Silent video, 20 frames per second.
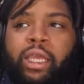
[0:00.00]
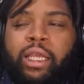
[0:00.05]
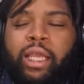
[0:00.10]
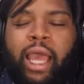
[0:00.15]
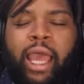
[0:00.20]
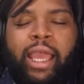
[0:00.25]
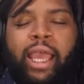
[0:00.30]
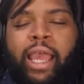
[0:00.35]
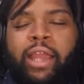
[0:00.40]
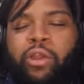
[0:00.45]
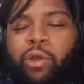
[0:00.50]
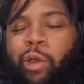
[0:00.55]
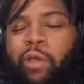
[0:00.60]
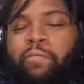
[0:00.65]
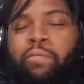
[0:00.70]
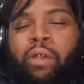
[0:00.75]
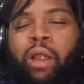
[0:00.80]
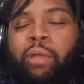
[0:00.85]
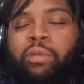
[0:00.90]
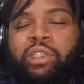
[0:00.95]
I know I
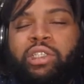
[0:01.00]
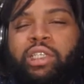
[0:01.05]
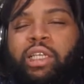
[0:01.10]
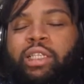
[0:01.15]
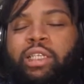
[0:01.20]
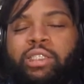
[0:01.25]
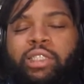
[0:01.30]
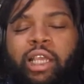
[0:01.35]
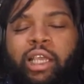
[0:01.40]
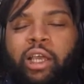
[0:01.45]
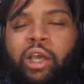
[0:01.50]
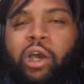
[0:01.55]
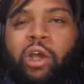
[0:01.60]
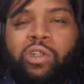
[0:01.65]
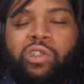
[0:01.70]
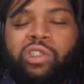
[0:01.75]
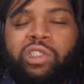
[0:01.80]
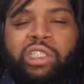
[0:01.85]
probably said this like 100